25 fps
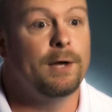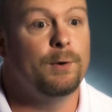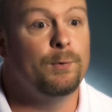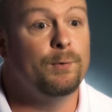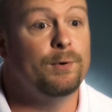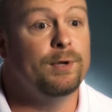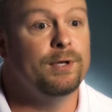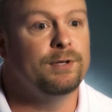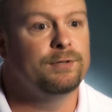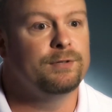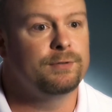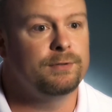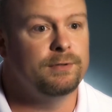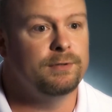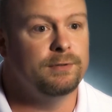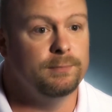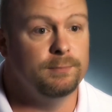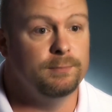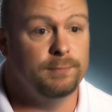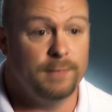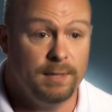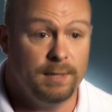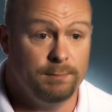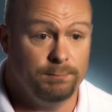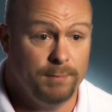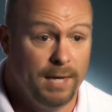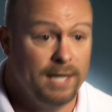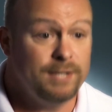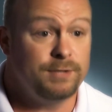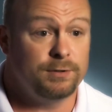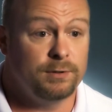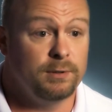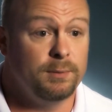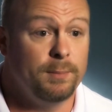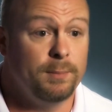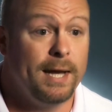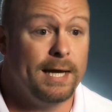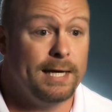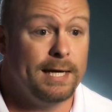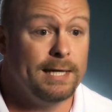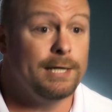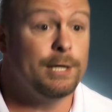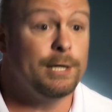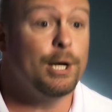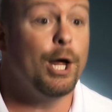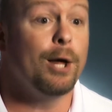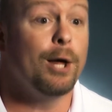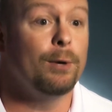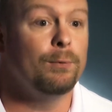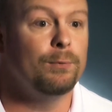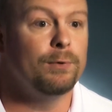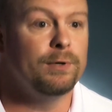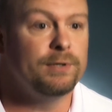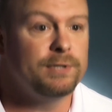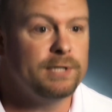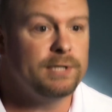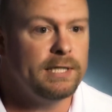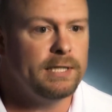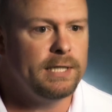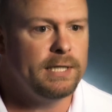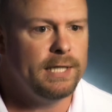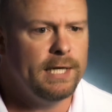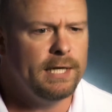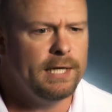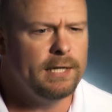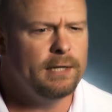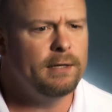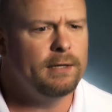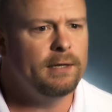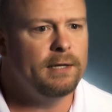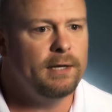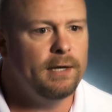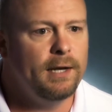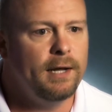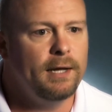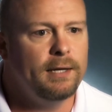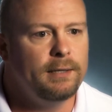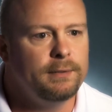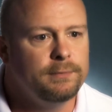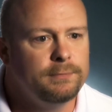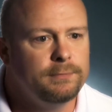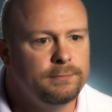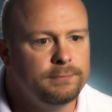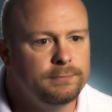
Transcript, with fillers: that risk and, and basically make it a non-risk at the end of the day.